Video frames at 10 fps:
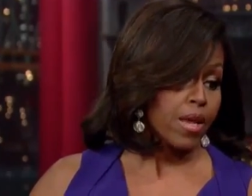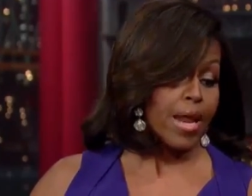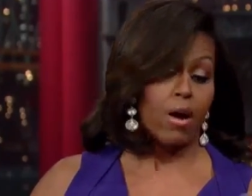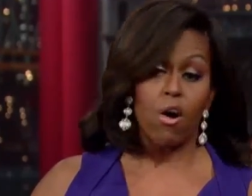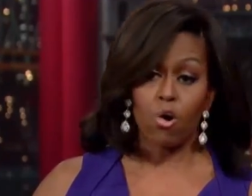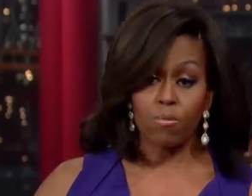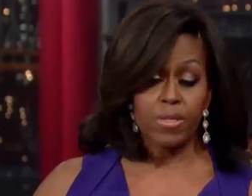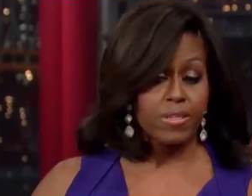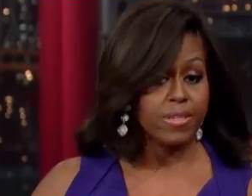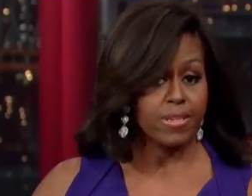Now,
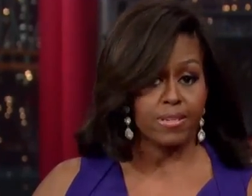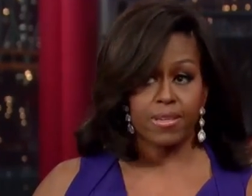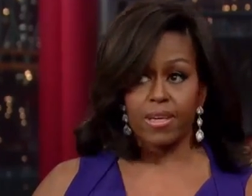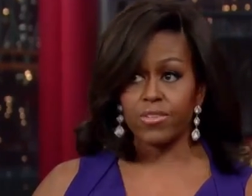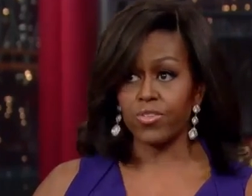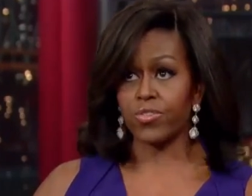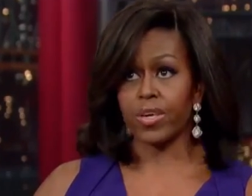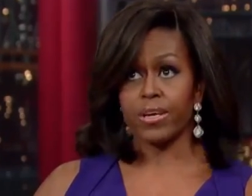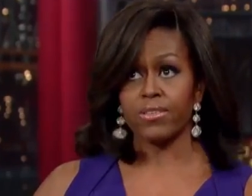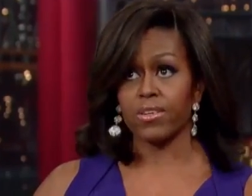homelessness, as you
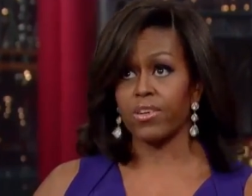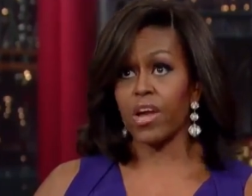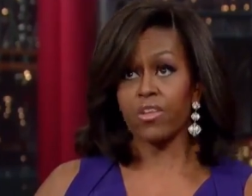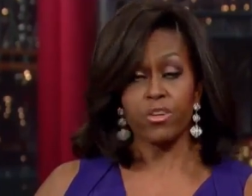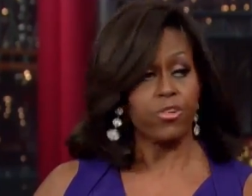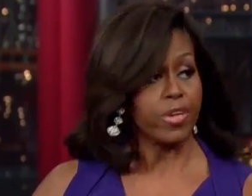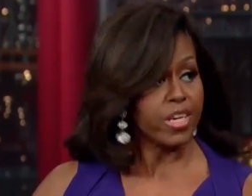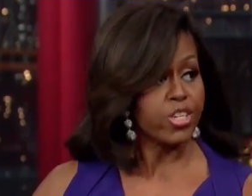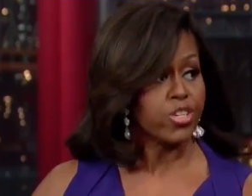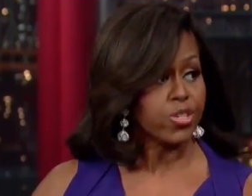say, is another
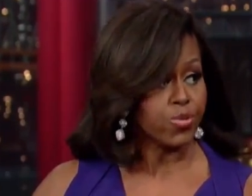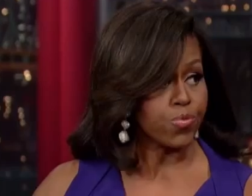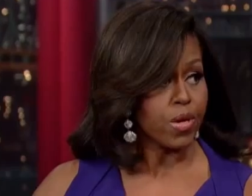issue.